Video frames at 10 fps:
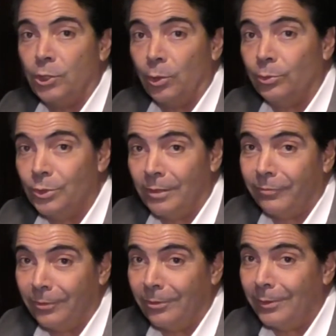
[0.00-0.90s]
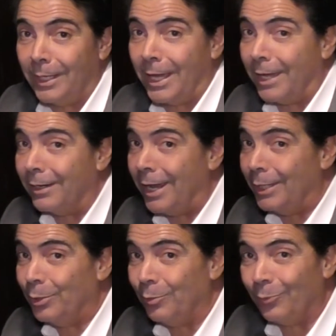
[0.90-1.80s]
Joe Giffo at
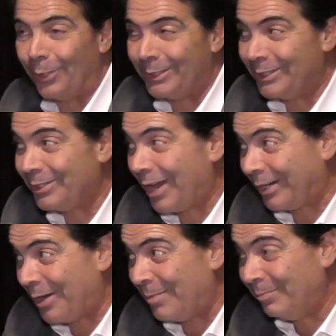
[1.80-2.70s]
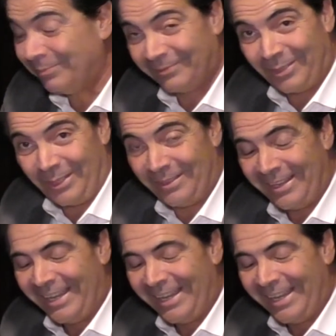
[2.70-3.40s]
A Q Voyages dot com. Right?